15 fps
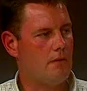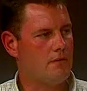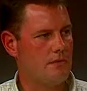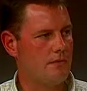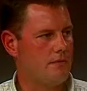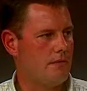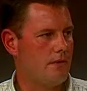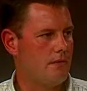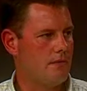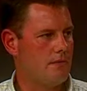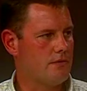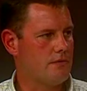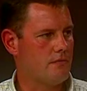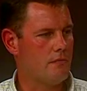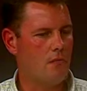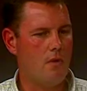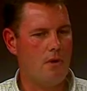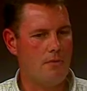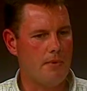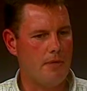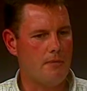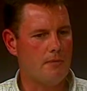There's some
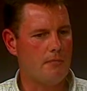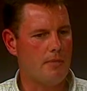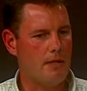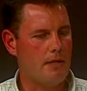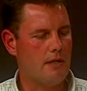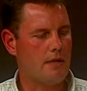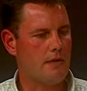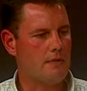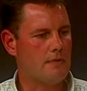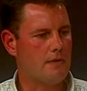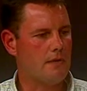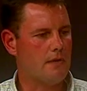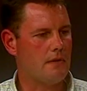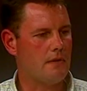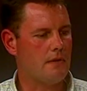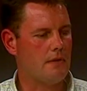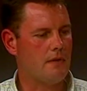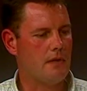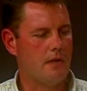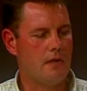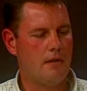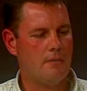wallpaper painting that was done there,
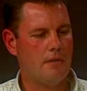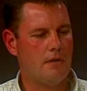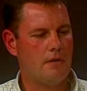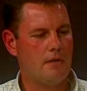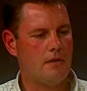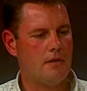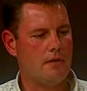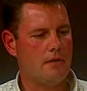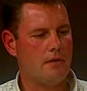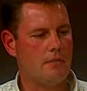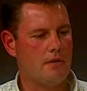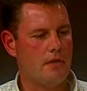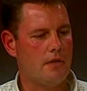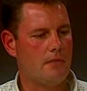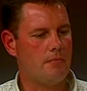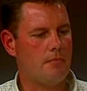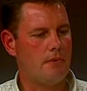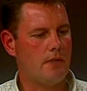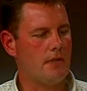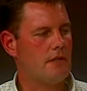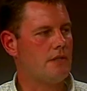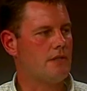but they put a big
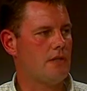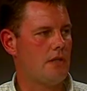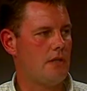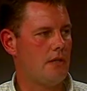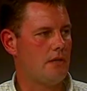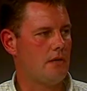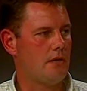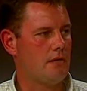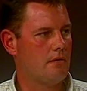addition on